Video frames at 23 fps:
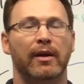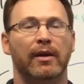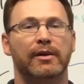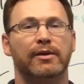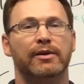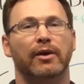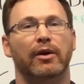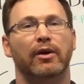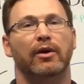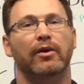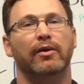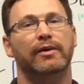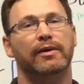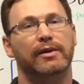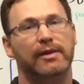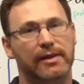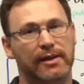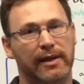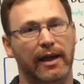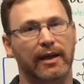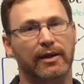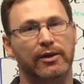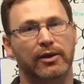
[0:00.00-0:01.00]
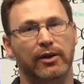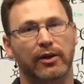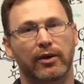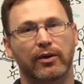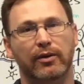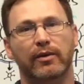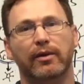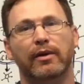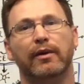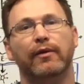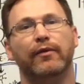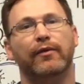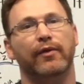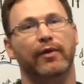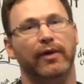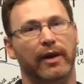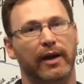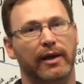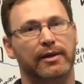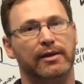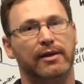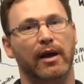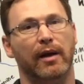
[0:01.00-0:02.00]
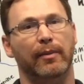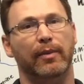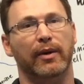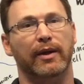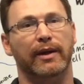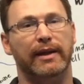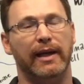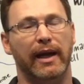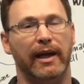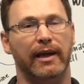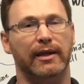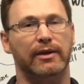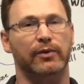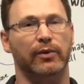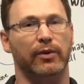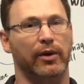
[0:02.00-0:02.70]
So stay tuned for the next couple of days.